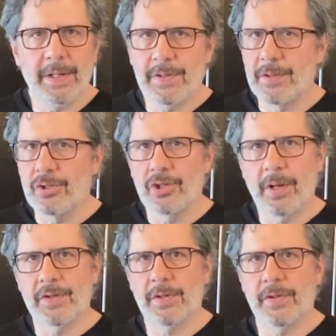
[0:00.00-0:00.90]
isn't
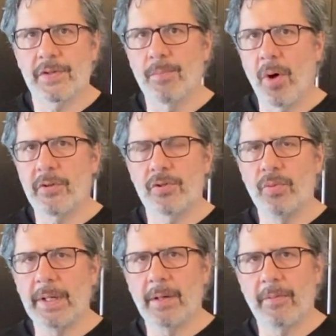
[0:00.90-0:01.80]
just a small
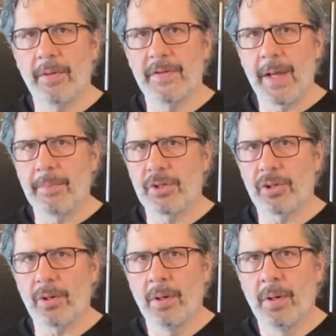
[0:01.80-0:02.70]
tweak of the
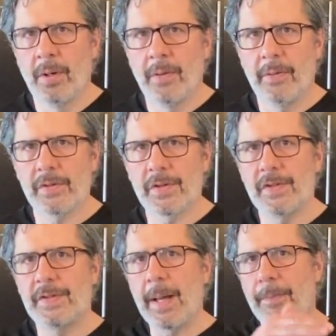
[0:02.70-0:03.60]
temperature. There's a
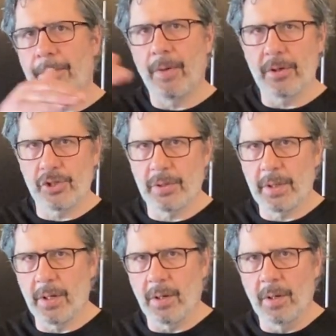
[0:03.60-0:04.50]
step function
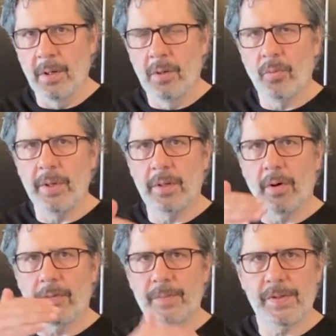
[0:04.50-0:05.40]
here when you go
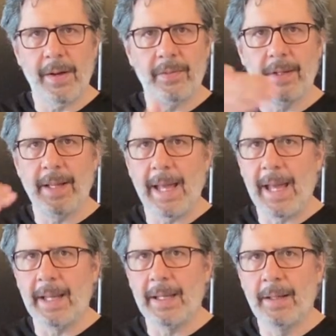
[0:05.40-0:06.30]
from 70 to
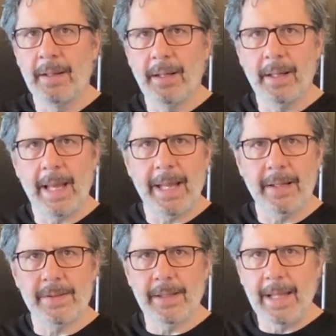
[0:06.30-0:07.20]
80 and 80
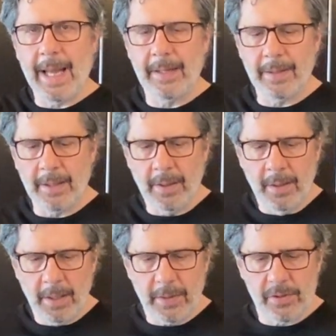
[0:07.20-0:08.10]
to 90
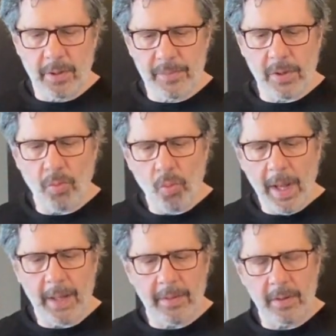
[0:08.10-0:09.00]
in terms of the
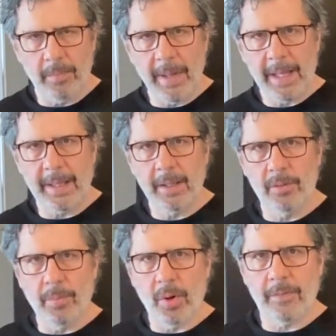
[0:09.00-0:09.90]
way that you're baking or
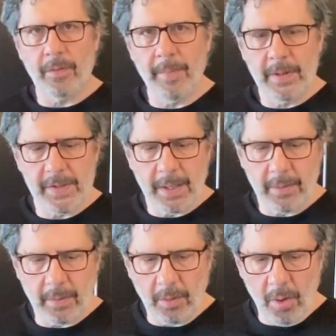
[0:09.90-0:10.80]
bulk fermenting
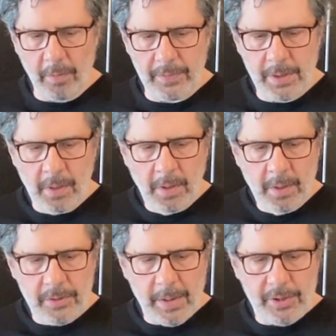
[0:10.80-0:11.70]
the loaves.
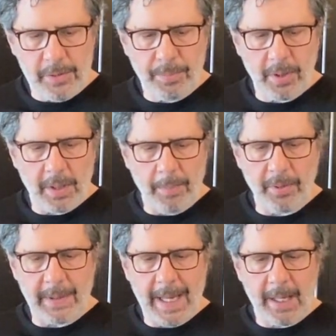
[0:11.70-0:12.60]
So I just put a couple
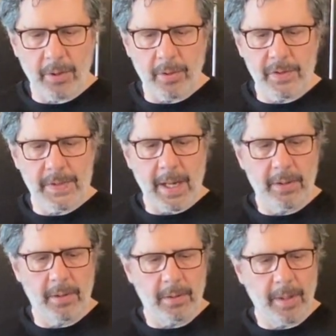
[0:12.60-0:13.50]
of categories down
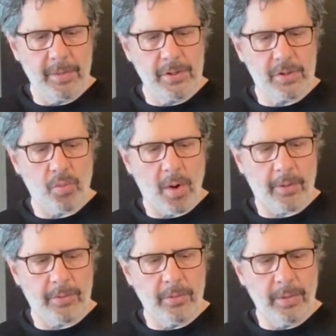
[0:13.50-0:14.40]
here, and let me just
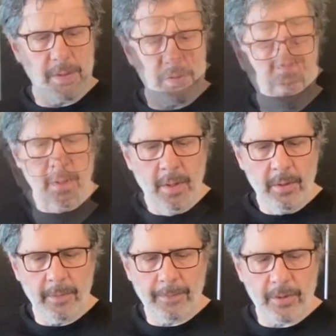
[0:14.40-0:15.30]
walk through these.
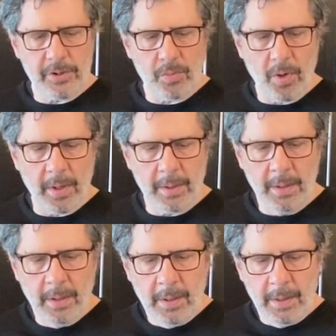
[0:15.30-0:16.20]
The first one
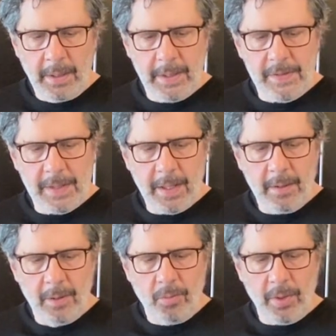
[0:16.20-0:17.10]
is
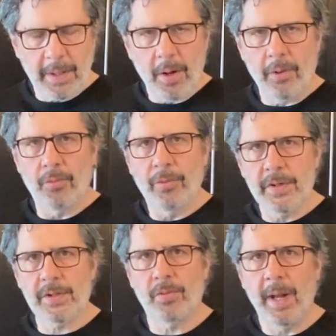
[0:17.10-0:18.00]
that what I call the
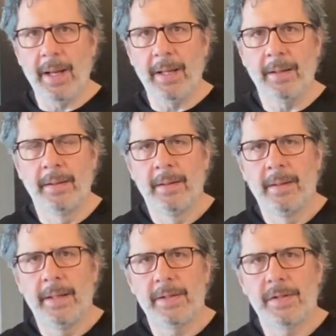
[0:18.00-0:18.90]
risk rating
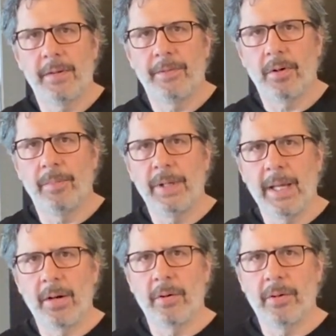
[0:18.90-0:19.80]
is that if you're a
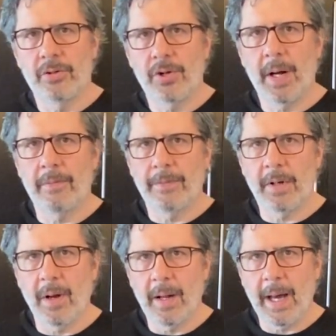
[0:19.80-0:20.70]
beginner and you're trying to figure
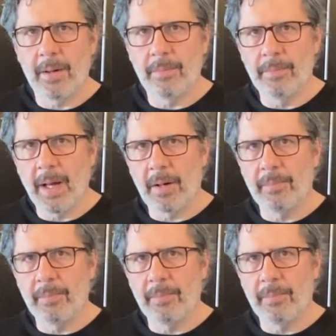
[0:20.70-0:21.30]
out how to